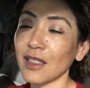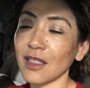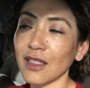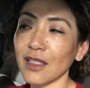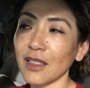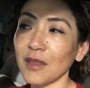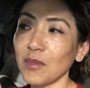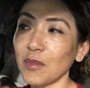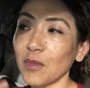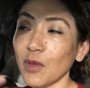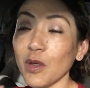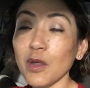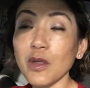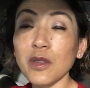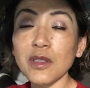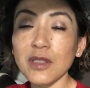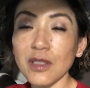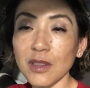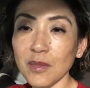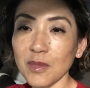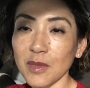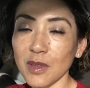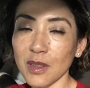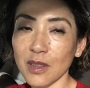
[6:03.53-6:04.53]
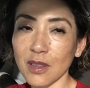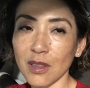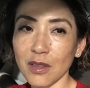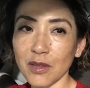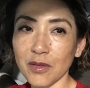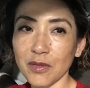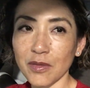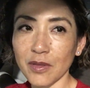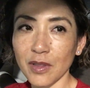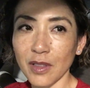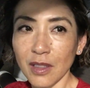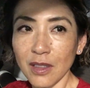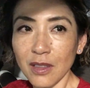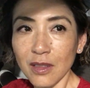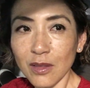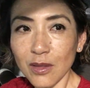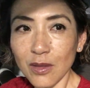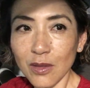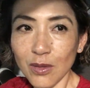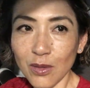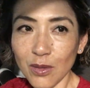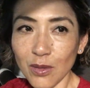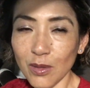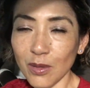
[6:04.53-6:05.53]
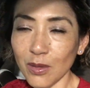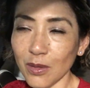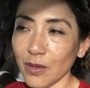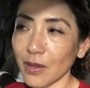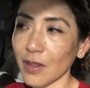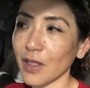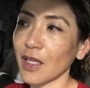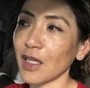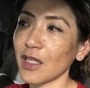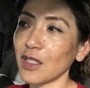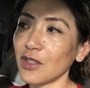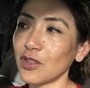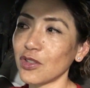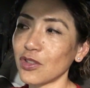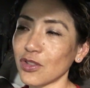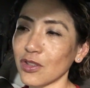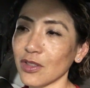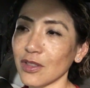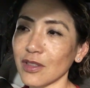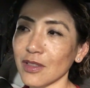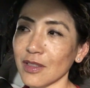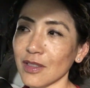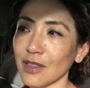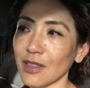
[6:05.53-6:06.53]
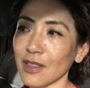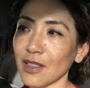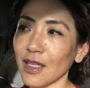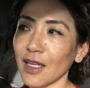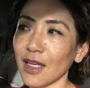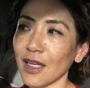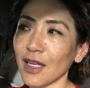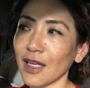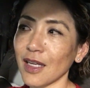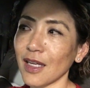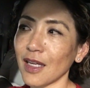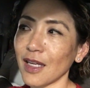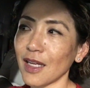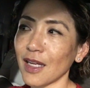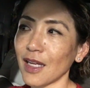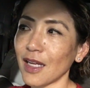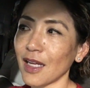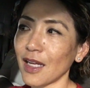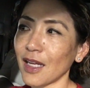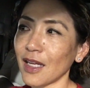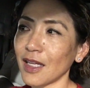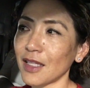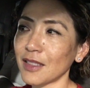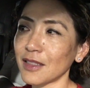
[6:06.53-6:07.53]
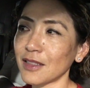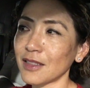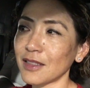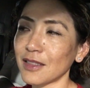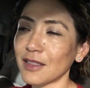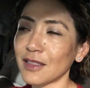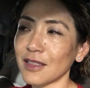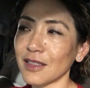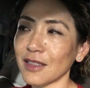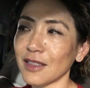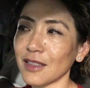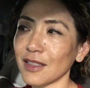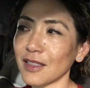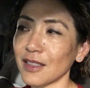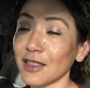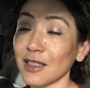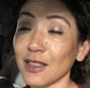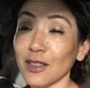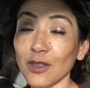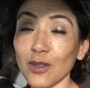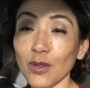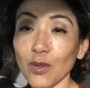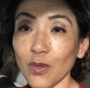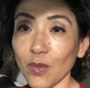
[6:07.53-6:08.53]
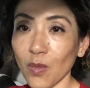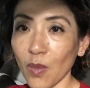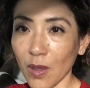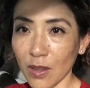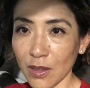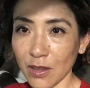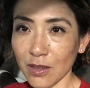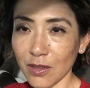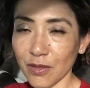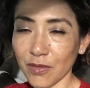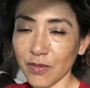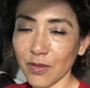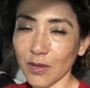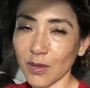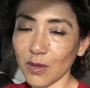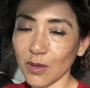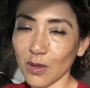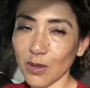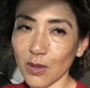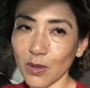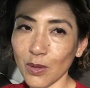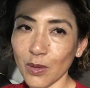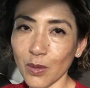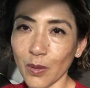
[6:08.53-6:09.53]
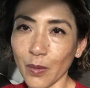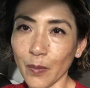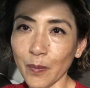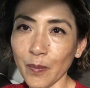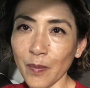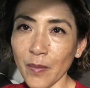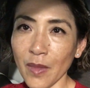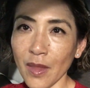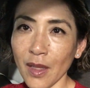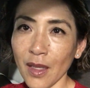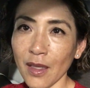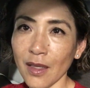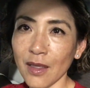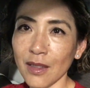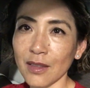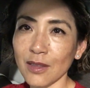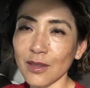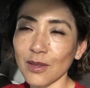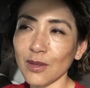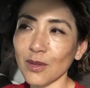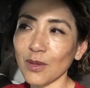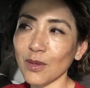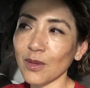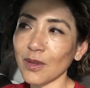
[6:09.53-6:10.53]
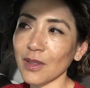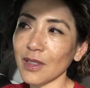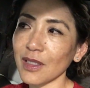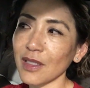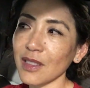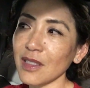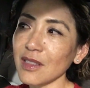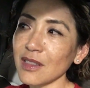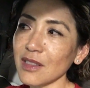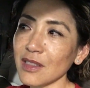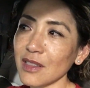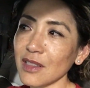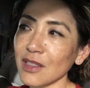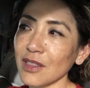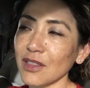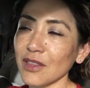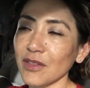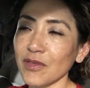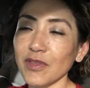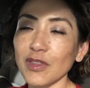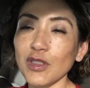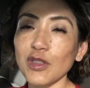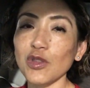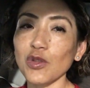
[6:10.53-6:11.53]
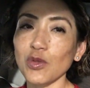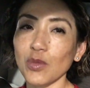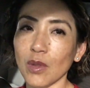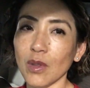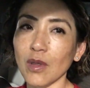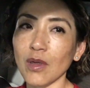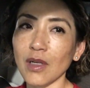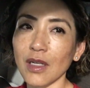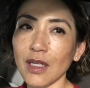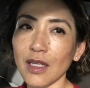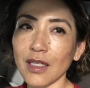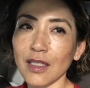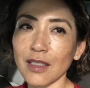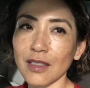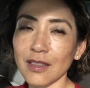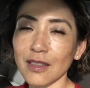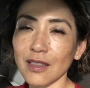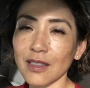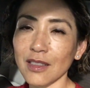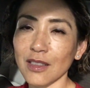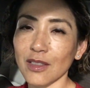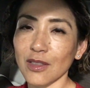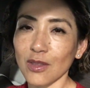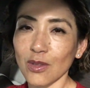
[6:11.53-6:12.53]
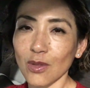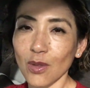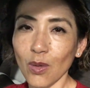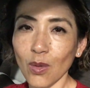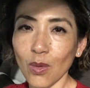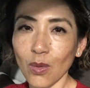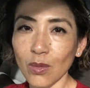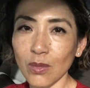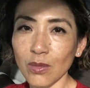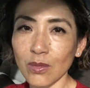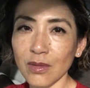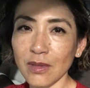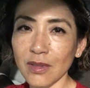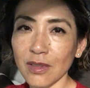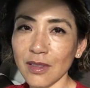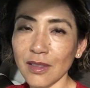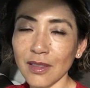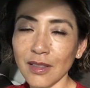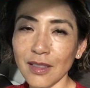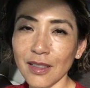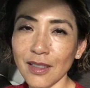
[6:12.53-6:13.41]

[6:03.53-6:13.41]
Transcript: immerse themselves into creations, and it's so wonderful too. So each individual has its own